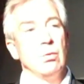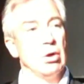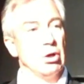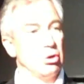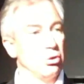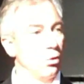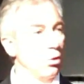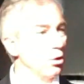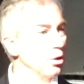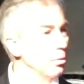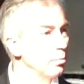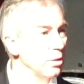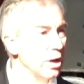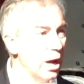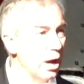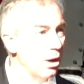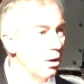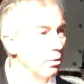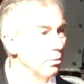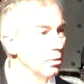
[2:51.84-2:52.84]
We tore them
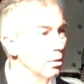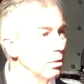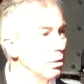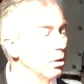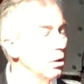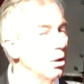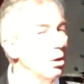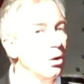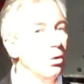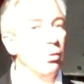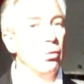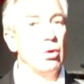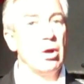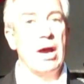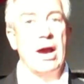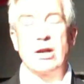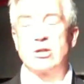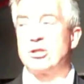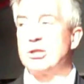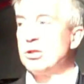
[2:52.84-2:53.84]
down.
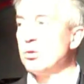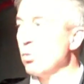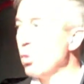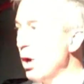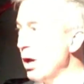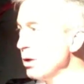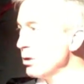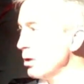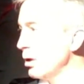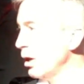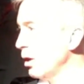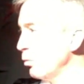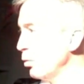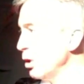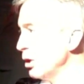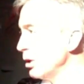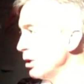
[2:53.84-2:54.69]
We actually went and we